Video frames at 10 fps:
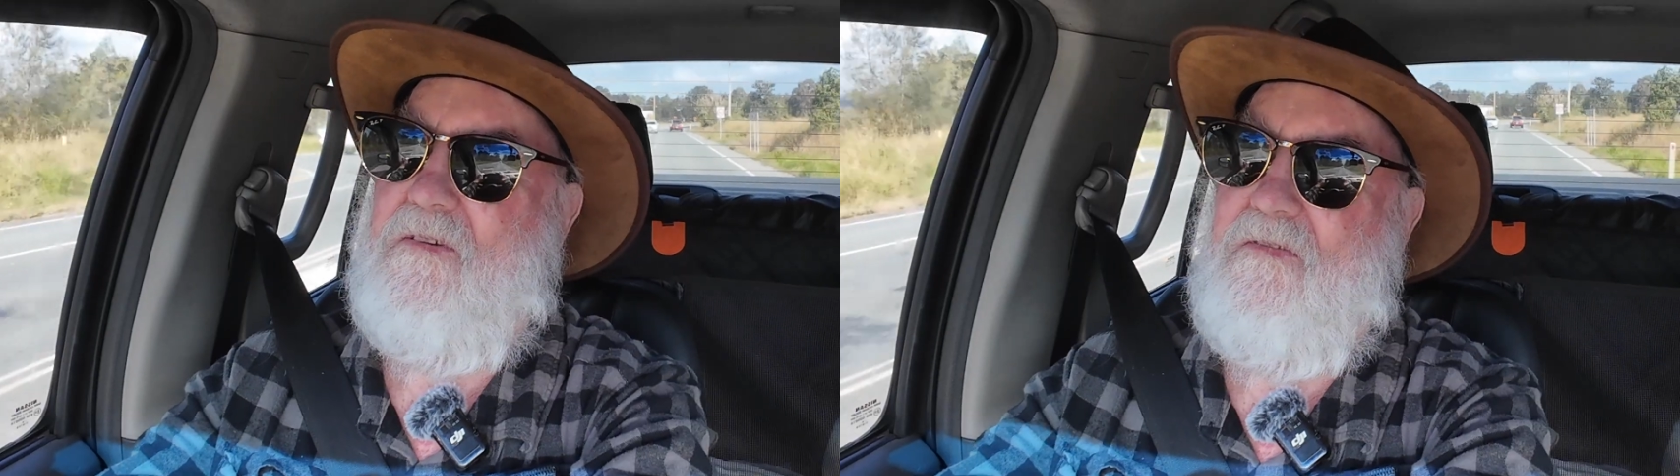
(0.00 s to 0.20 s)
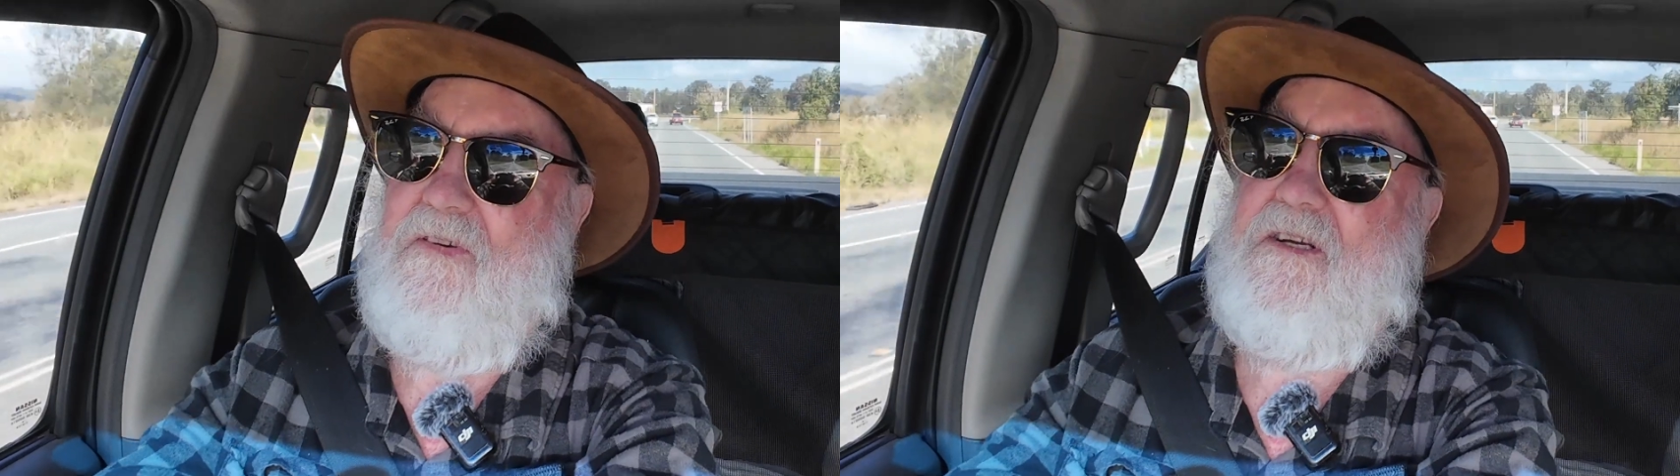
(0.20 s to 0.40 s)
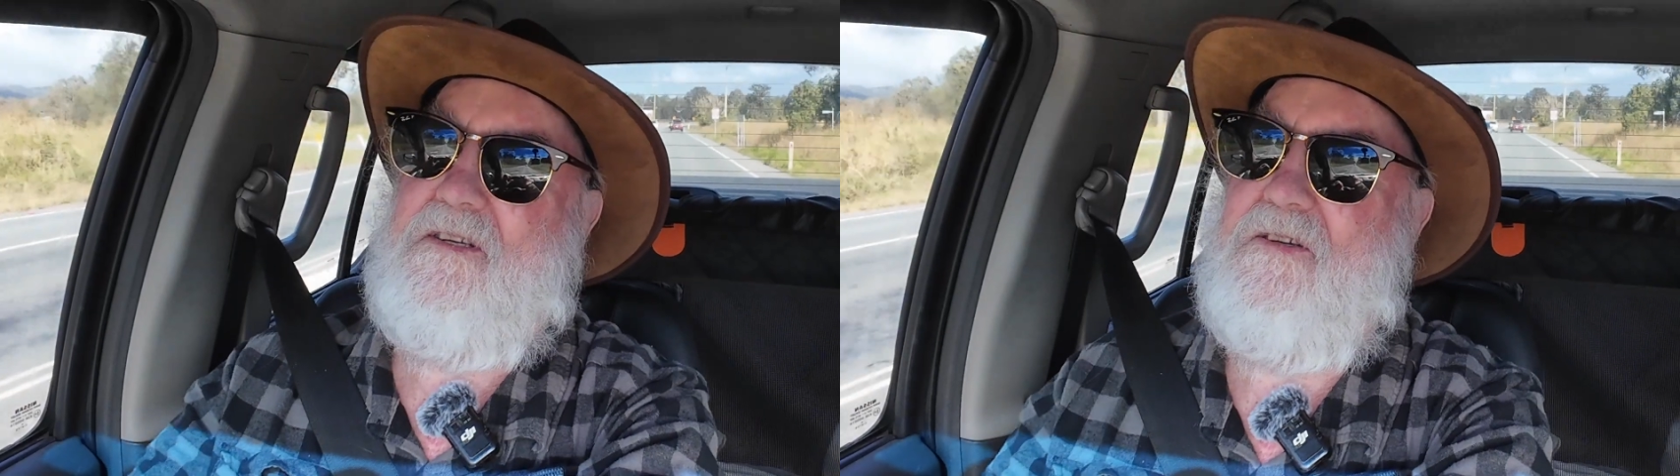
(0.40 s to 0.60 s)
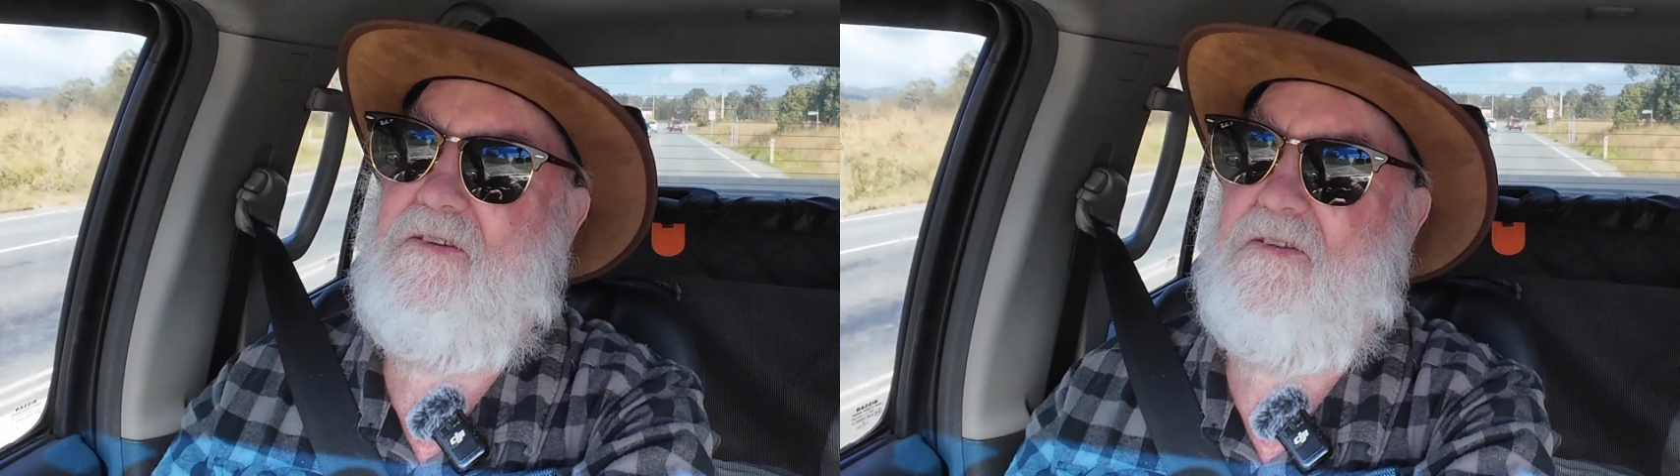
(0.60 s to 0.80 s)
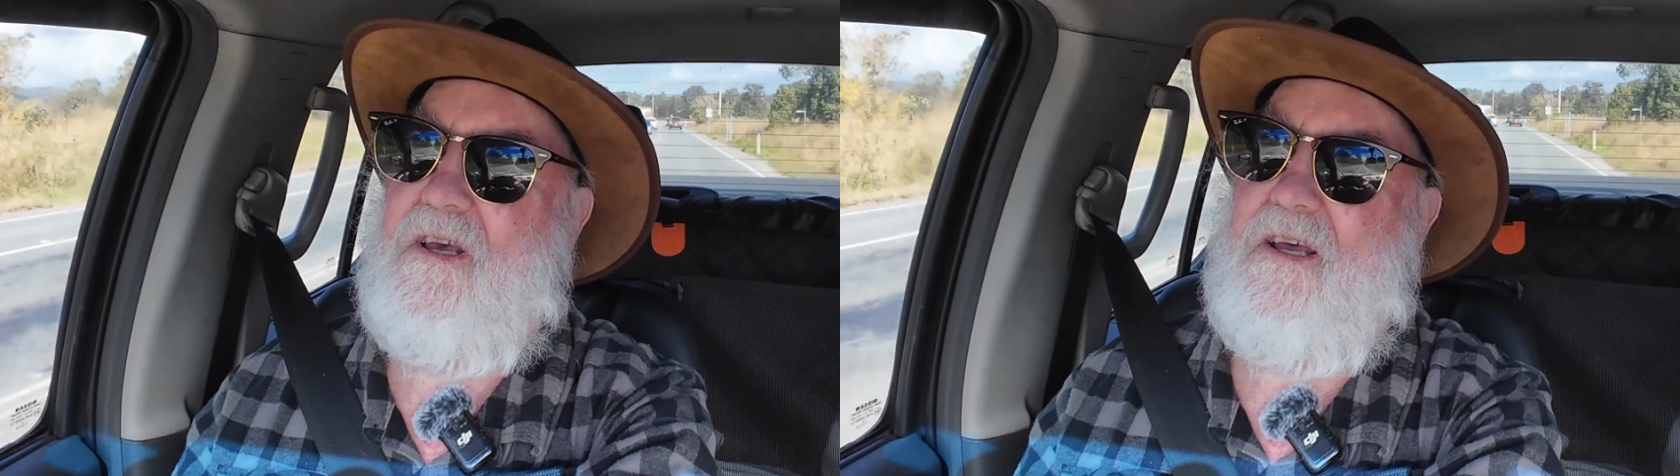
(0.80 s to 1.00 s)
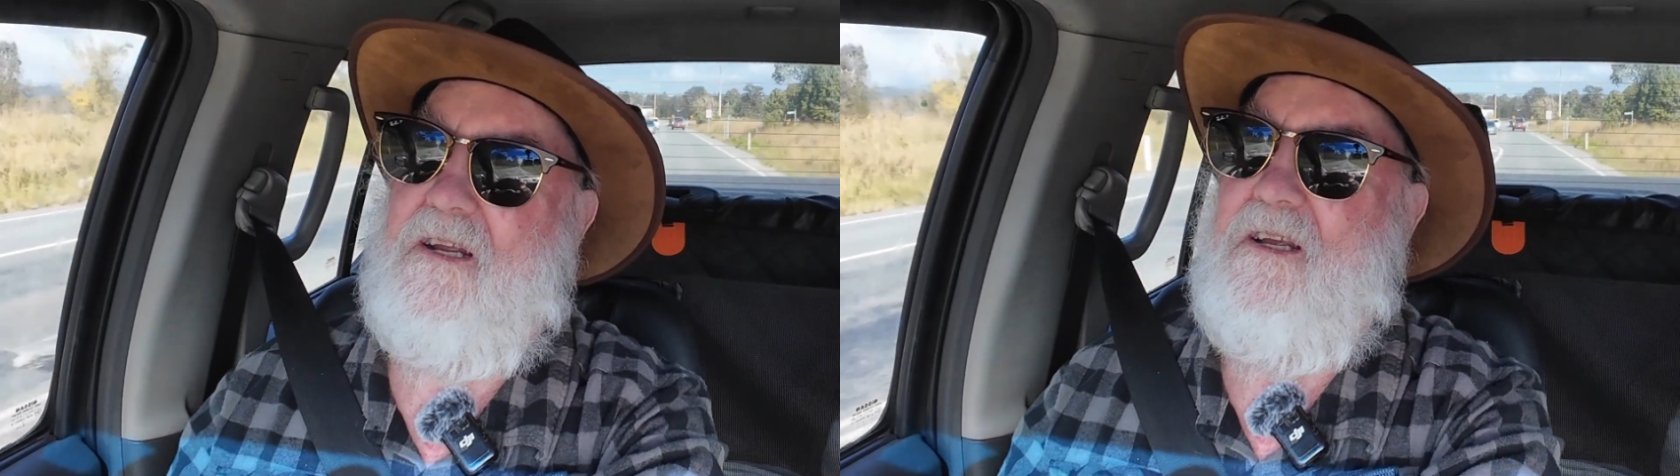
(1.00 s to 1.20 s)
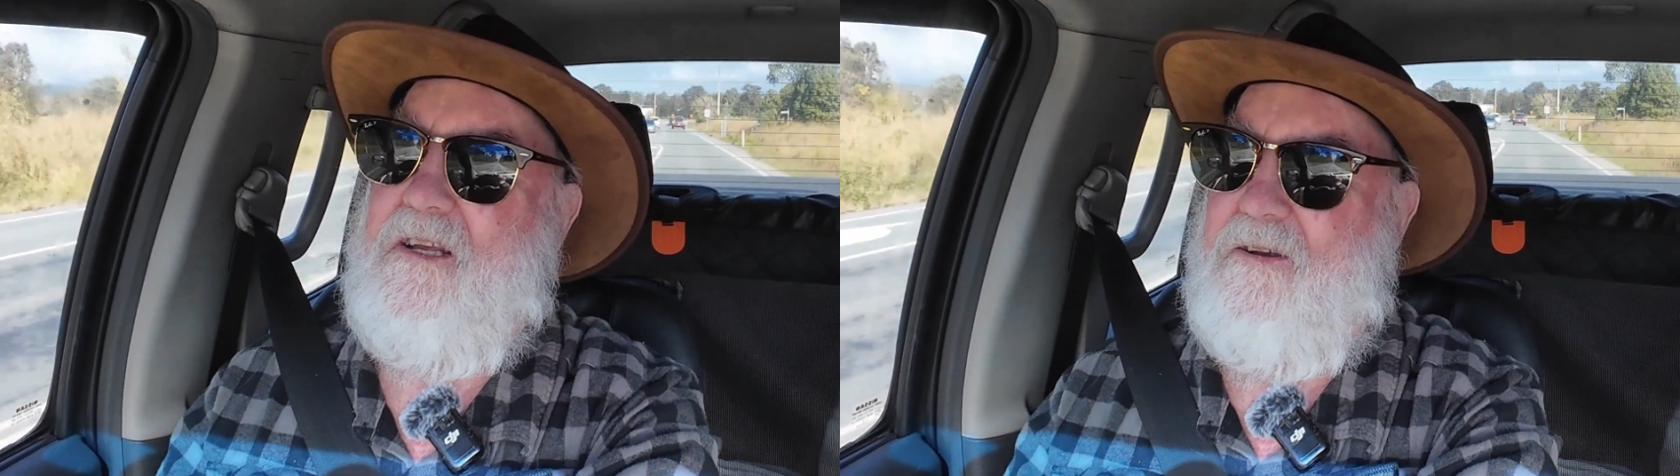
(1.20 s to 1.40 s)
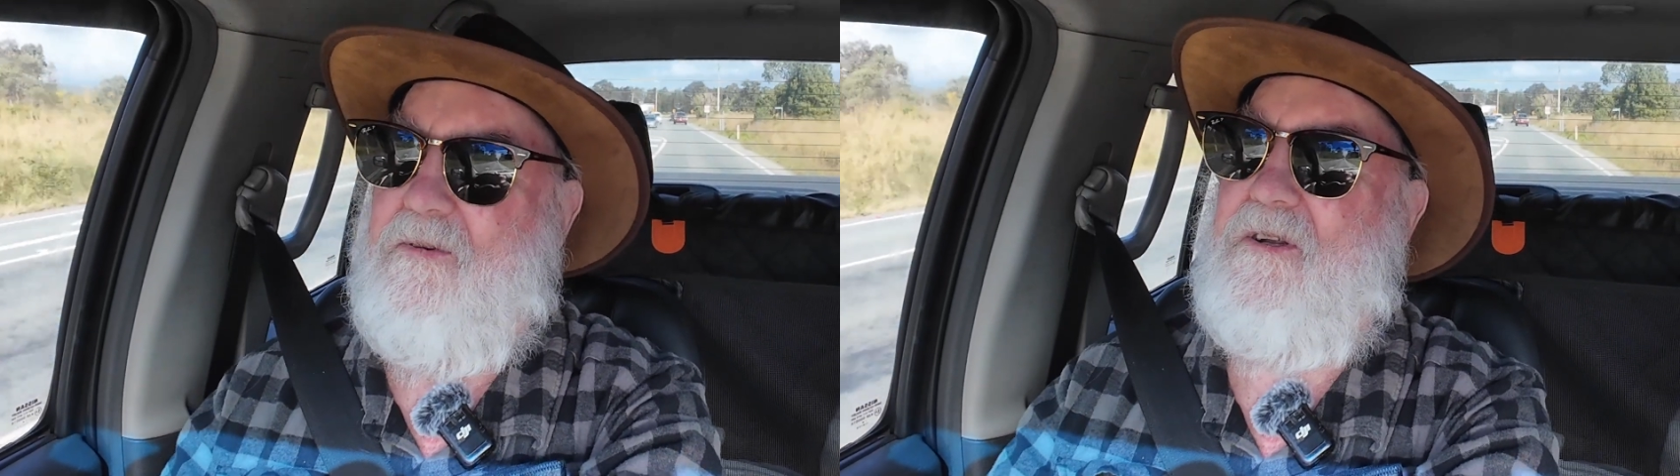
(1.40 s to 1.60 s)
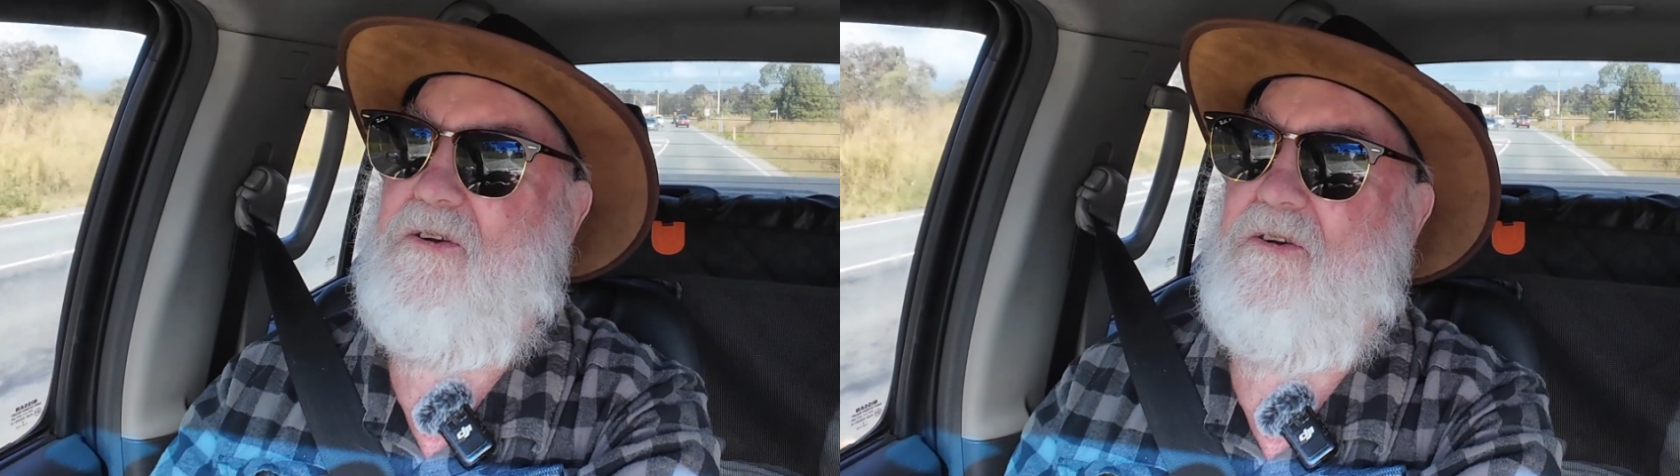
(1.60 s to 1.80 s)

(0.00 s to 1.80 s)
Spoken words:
in fact you do that. But of